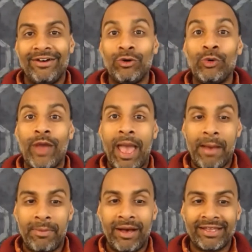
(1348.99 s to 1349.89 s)
who
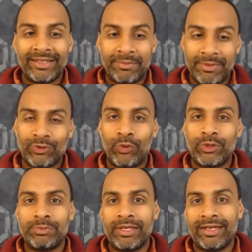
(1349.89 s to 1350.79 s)
am I? That must
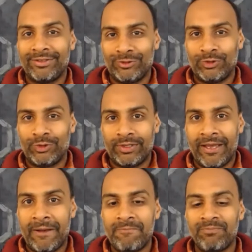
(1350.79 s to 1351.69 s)
always be understood,
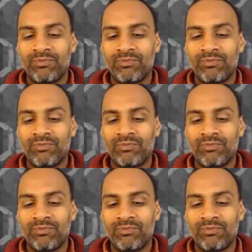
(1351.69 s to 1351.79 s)
yeah?